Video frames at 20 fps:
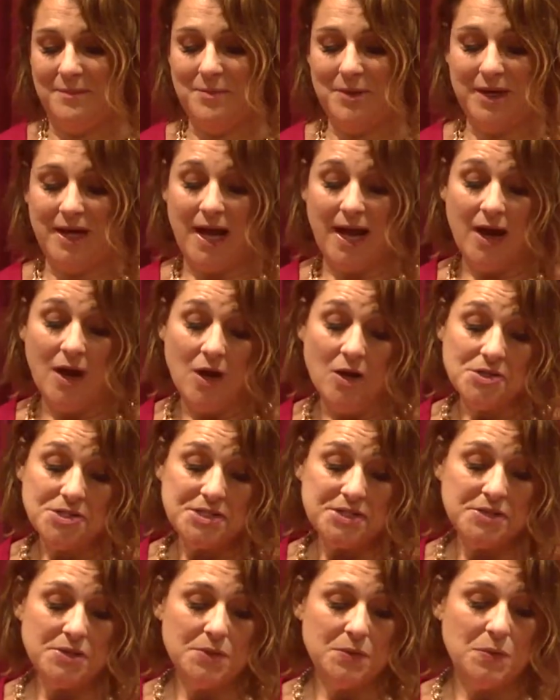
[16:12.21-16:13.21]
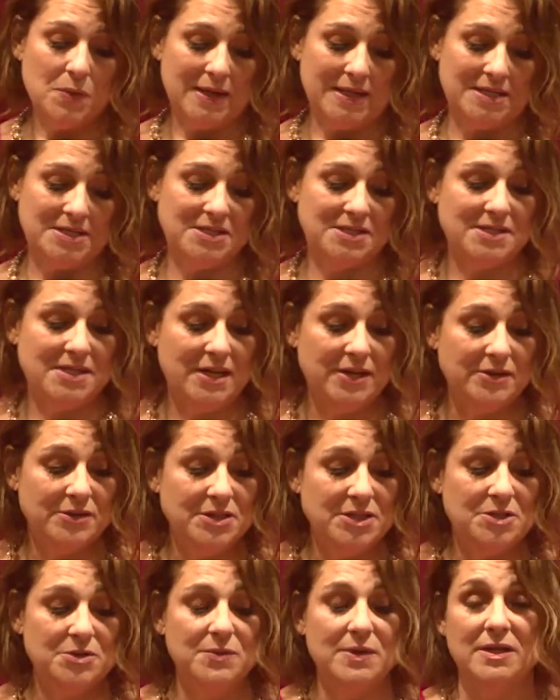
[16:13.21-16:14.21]
but I also wanted to tell
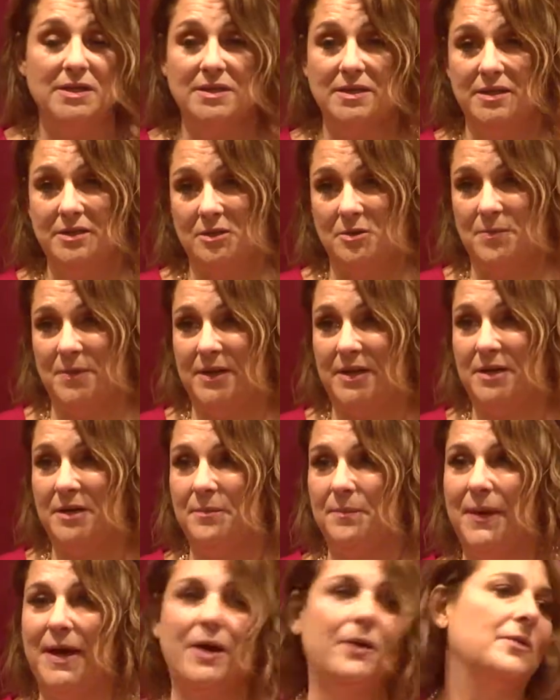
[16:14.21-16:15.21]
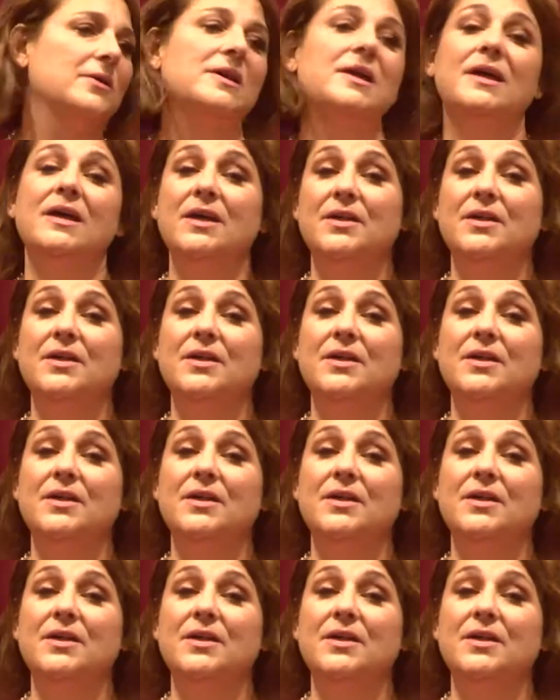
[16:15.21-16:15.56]
you a little bit about